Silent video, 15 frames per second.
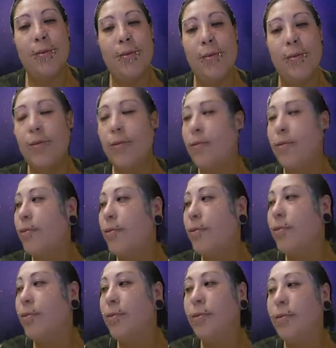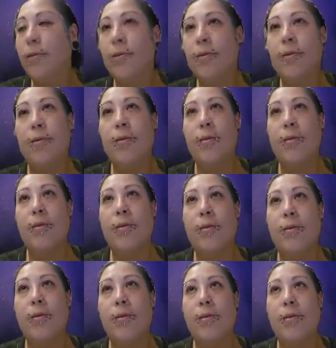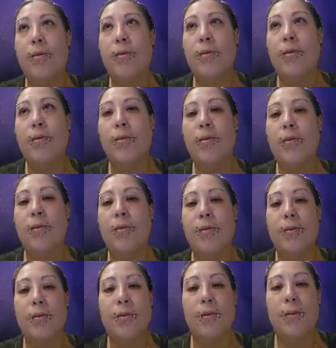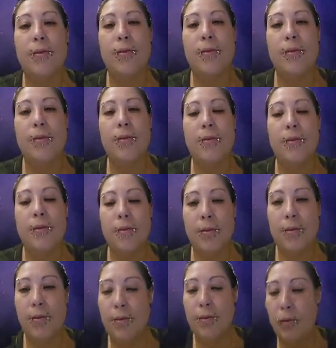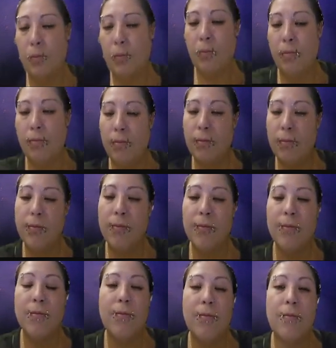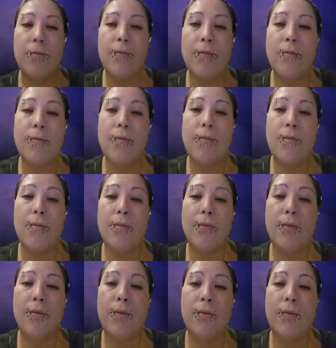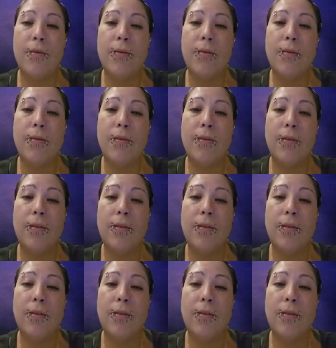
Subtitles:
(silent)